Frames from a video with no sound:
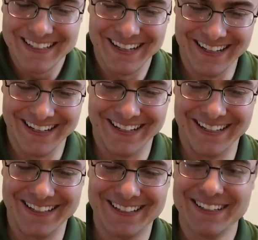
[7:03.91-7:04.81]

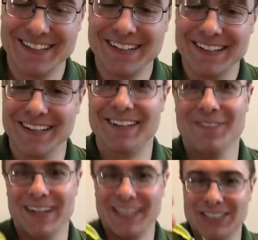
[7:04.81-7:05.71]
Then
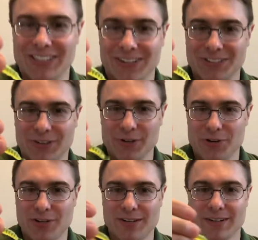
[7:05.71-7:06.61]
some nice
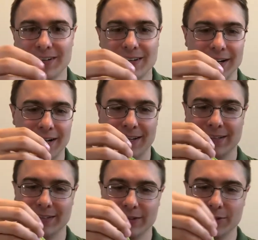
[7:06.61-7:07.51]
chartreuse
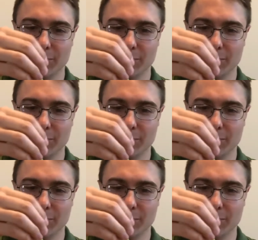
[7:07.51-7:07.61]
little